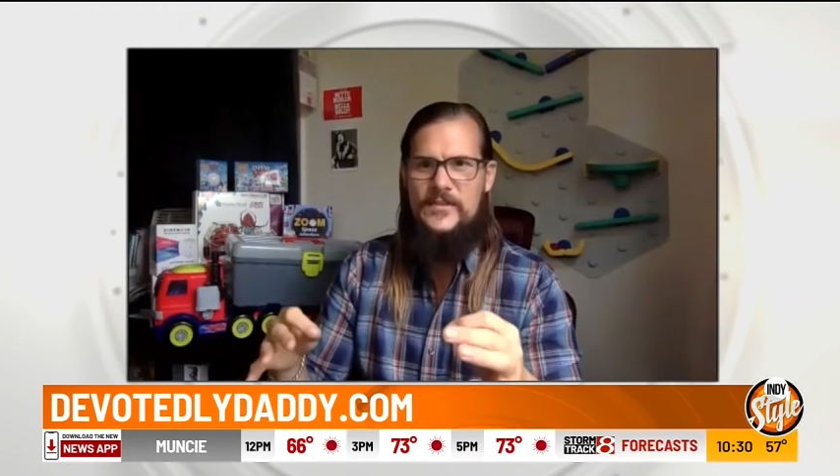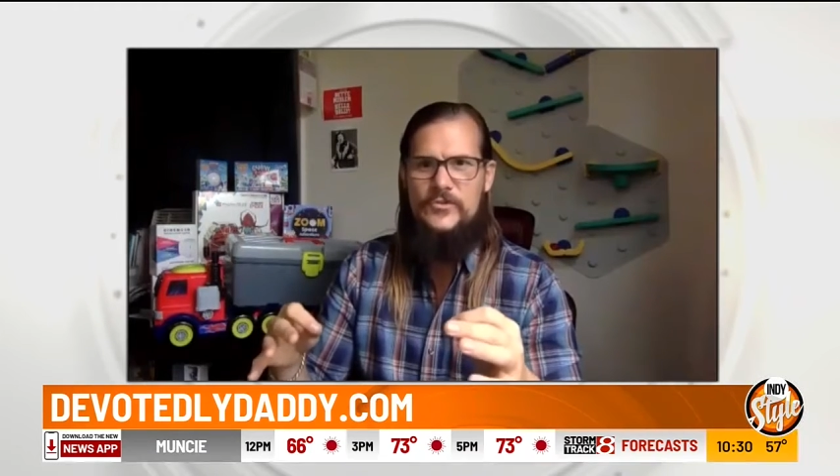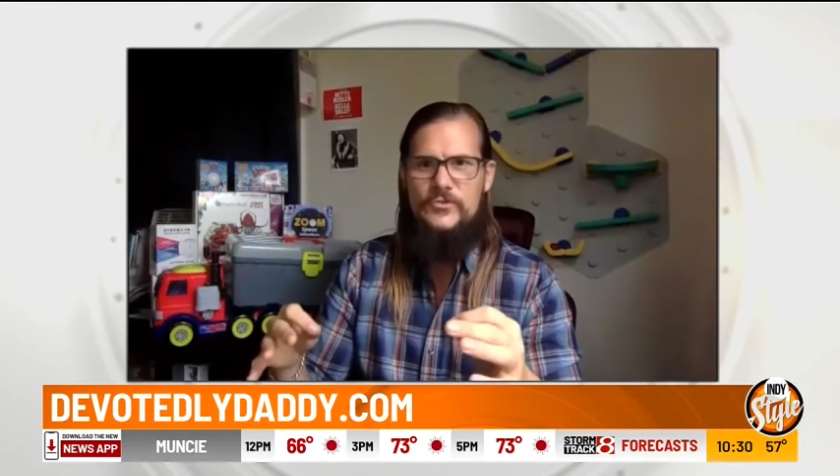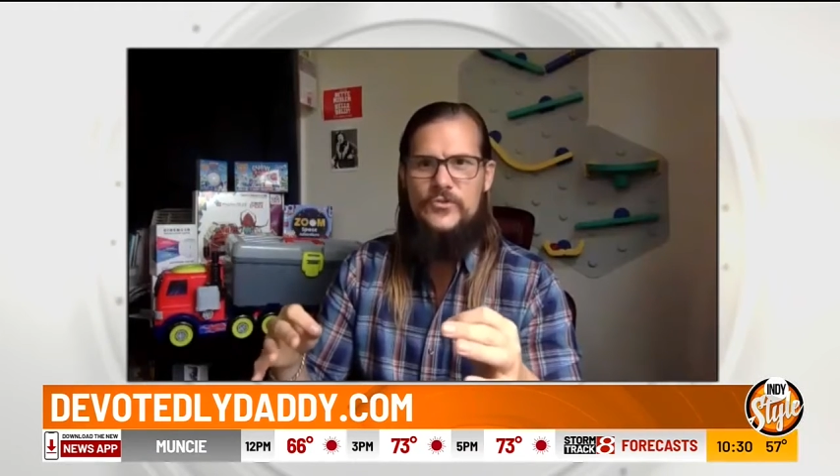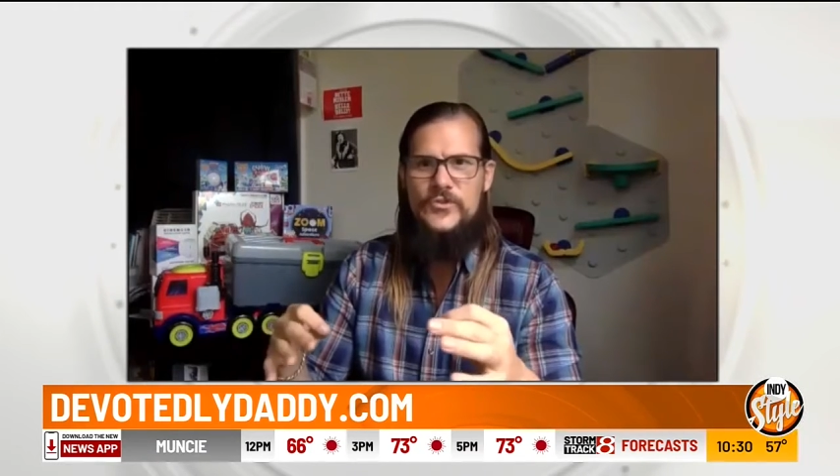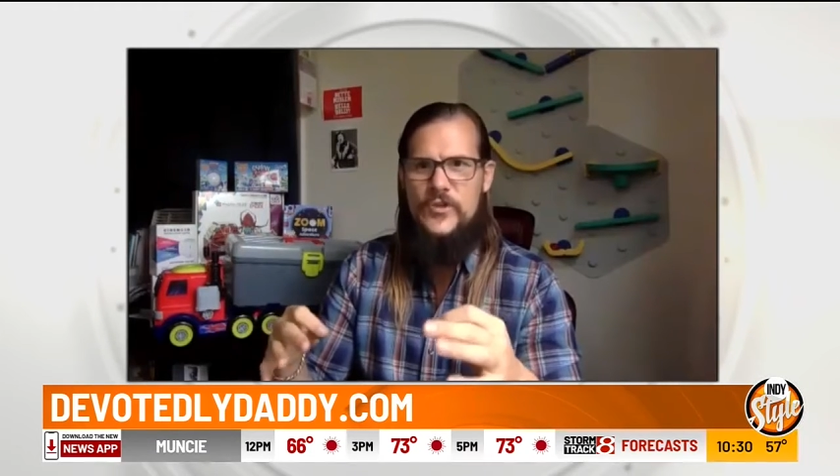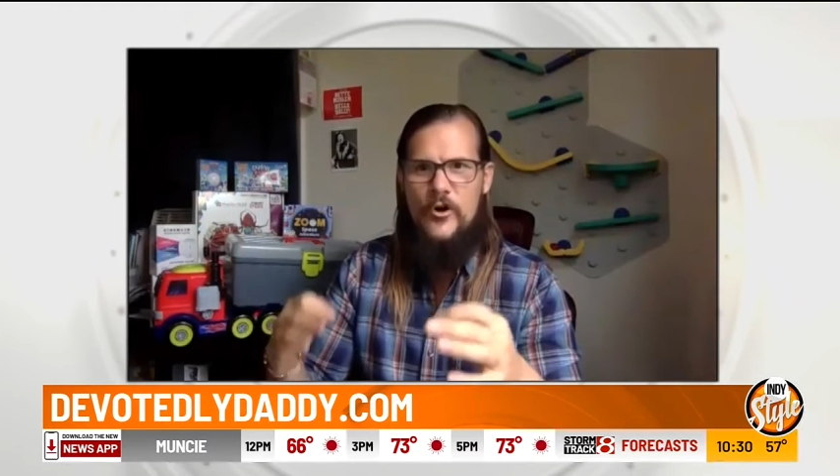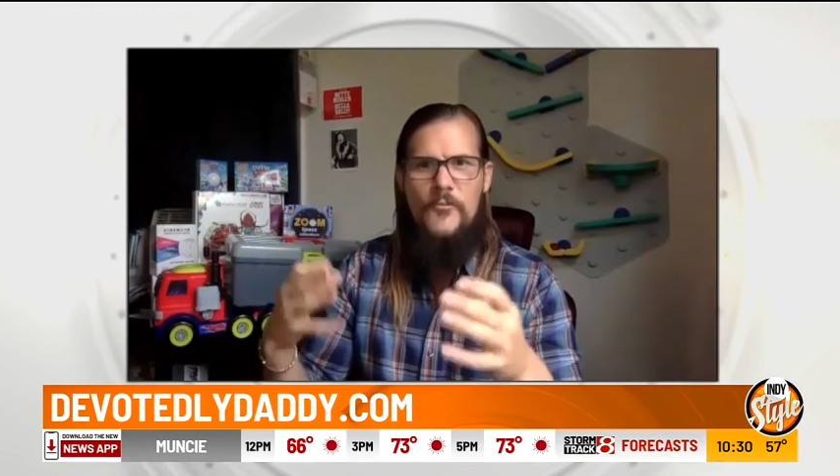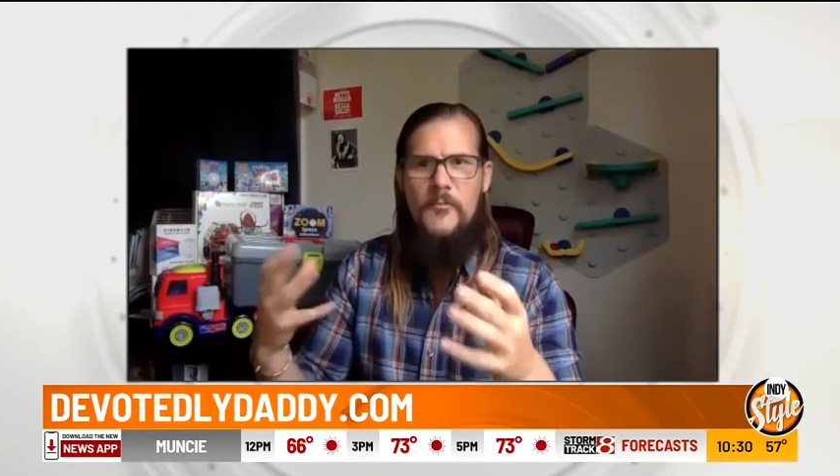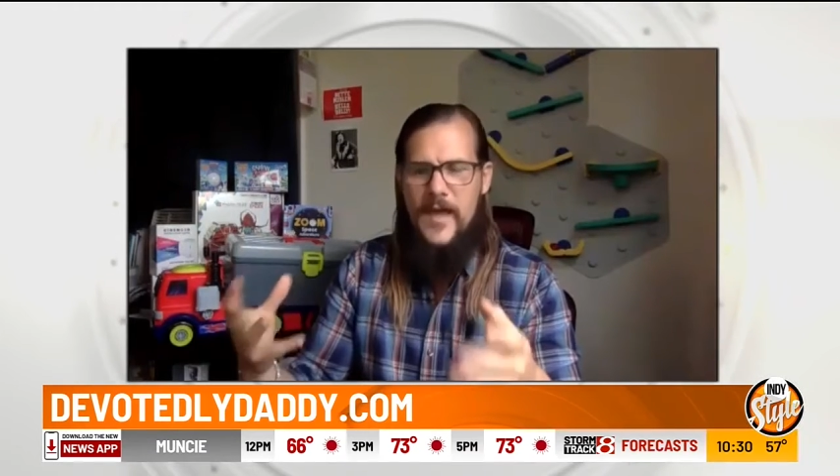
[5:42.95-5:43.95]
into
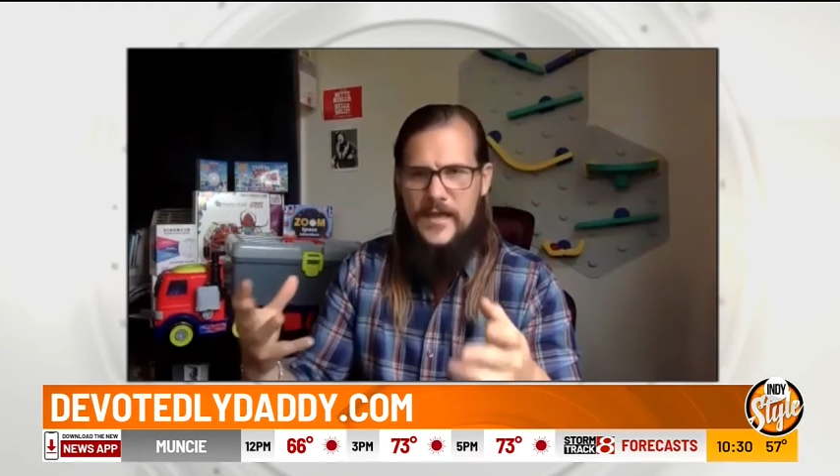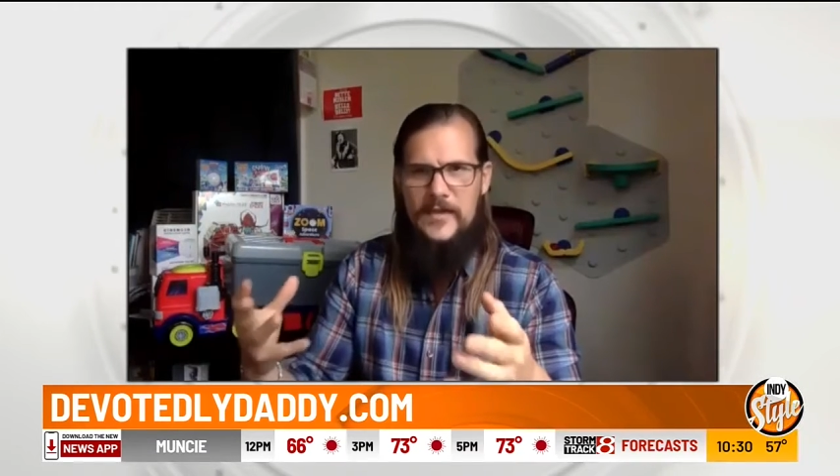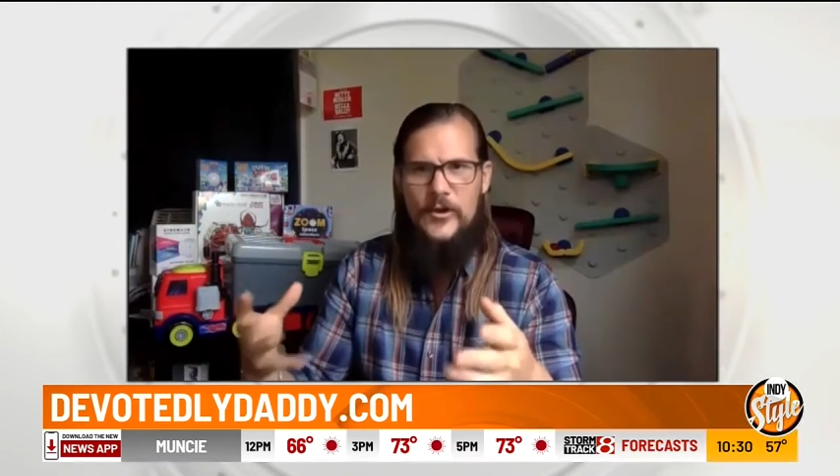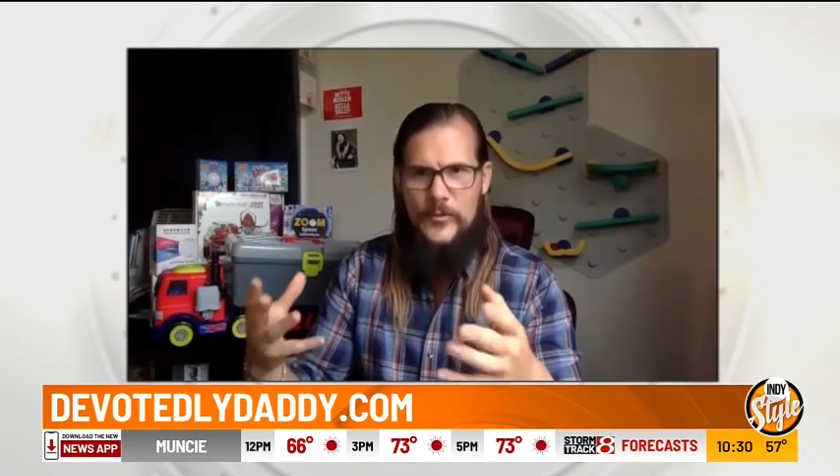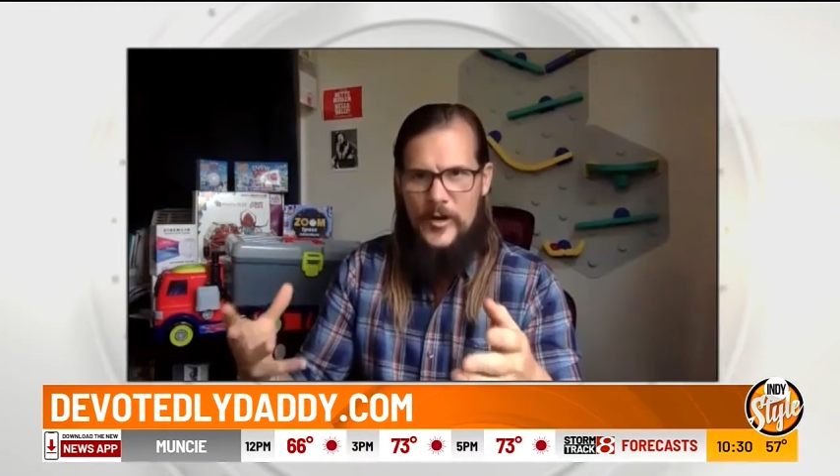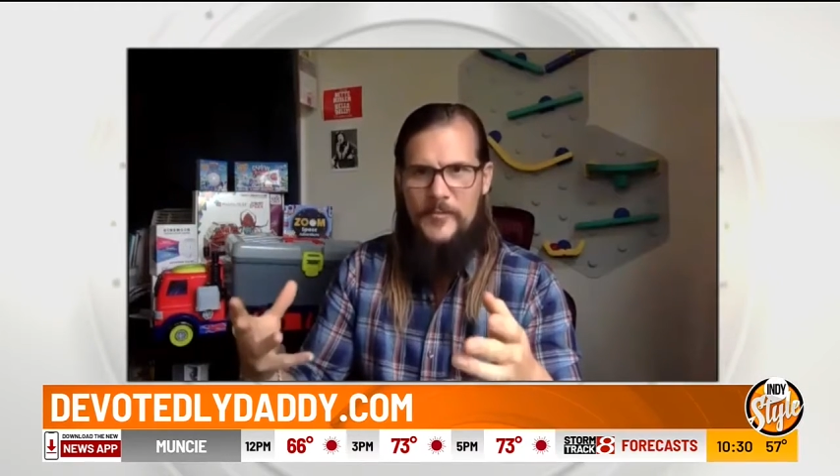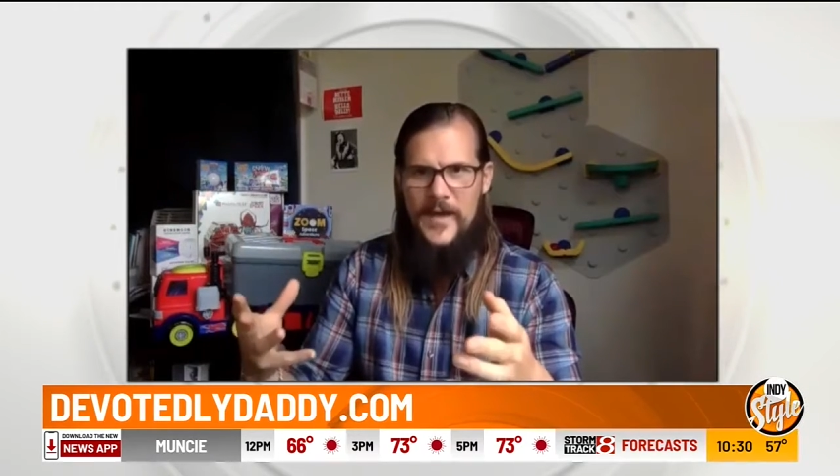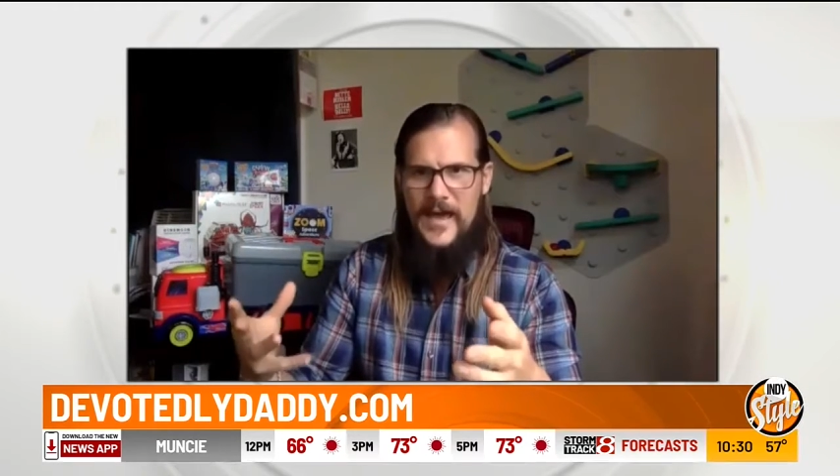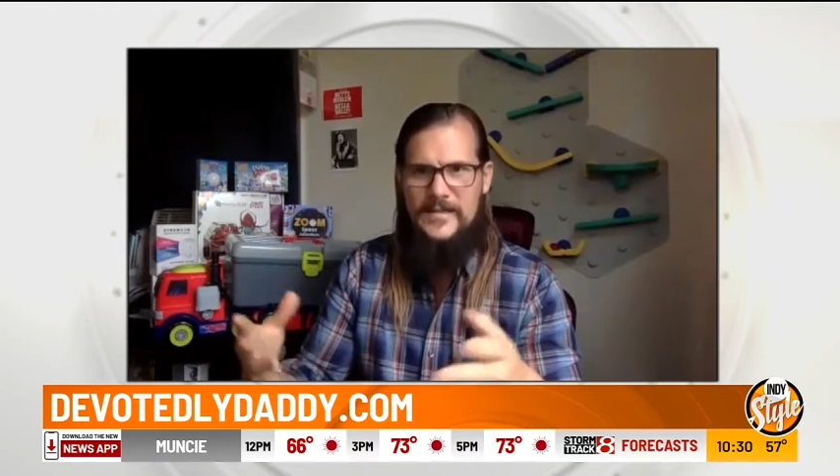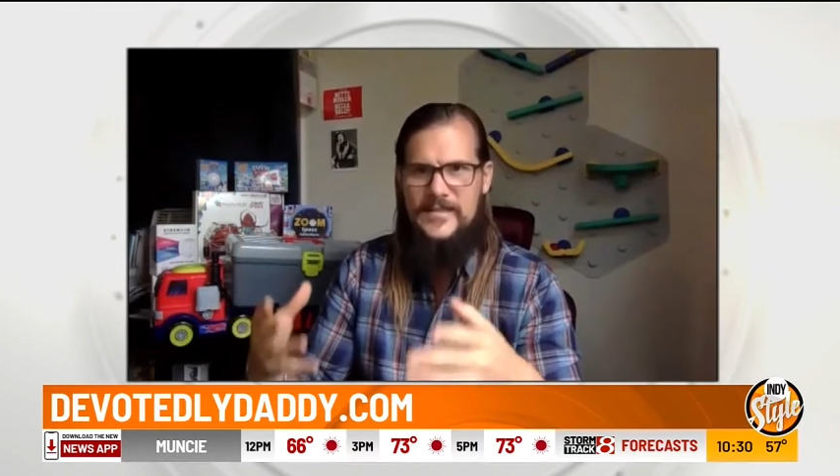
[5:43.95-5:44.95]
so many career
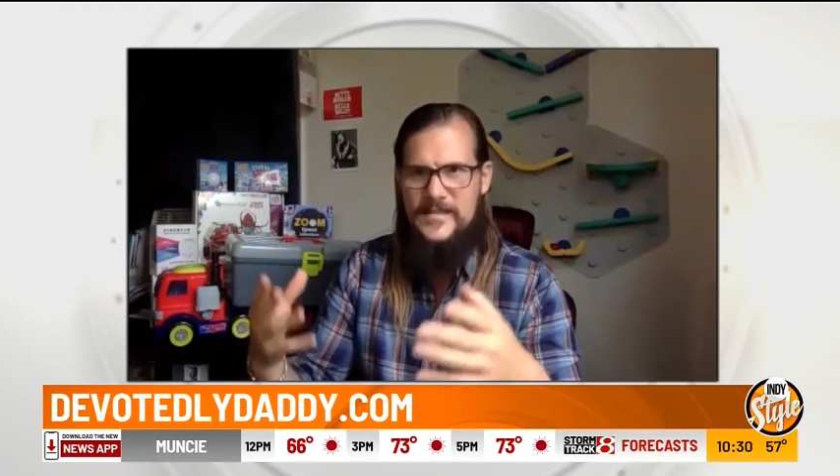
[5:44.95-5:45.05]
paths.